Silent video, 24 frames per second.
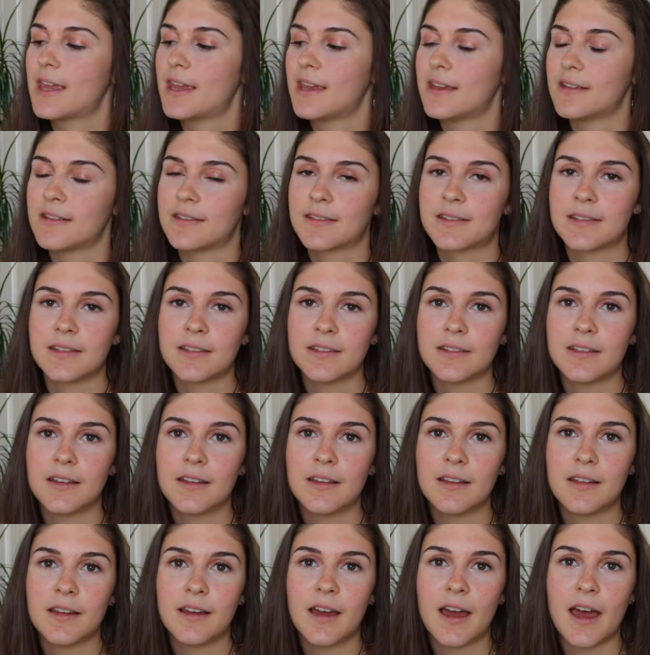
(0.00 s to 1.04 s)
is
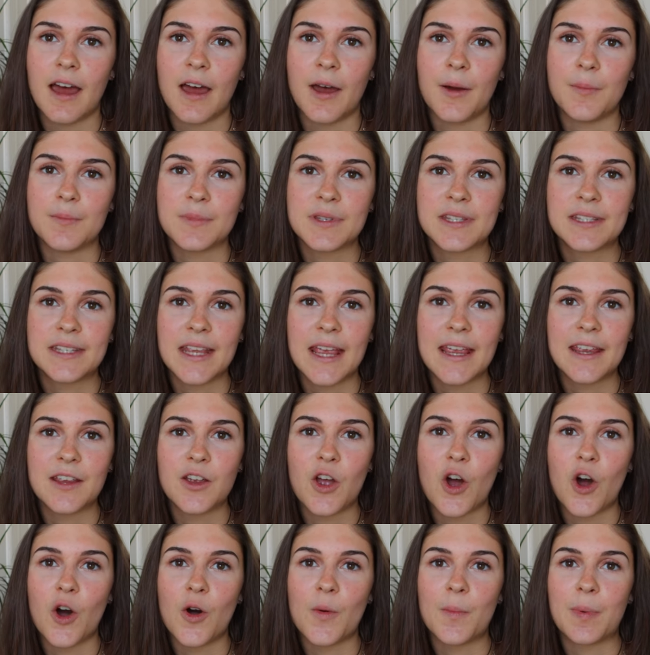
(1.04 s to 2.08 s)
um, setting
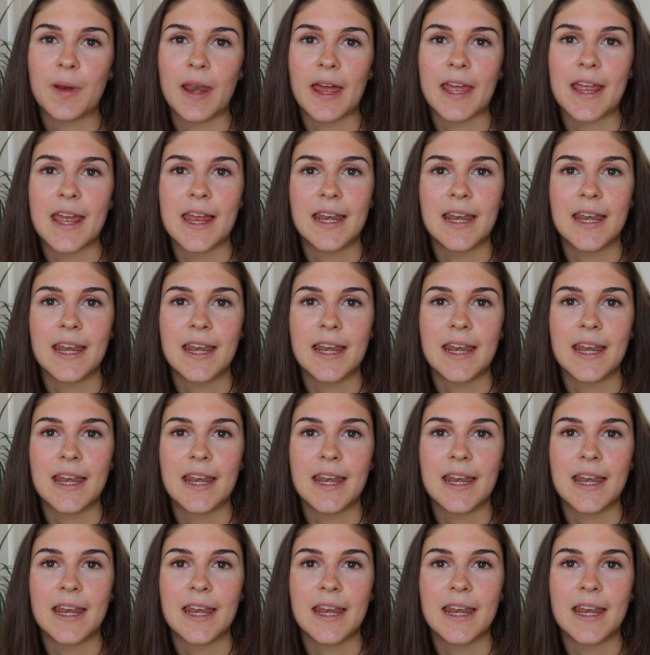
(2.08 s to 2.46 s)
up like